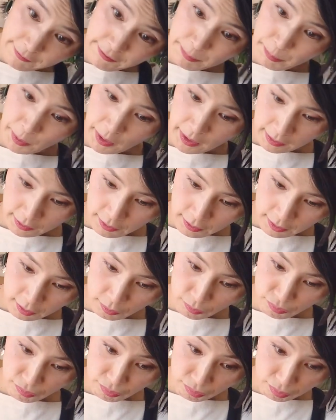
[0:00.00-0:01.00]
the leafy part
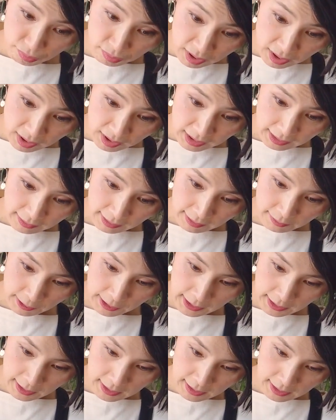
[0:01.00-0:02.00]
cooks really
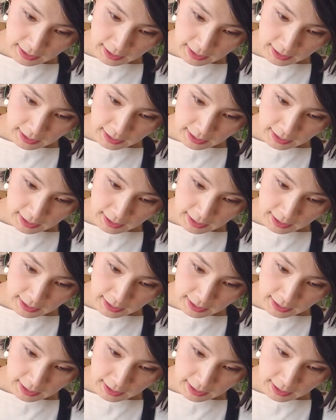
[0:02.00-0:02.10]
quickly.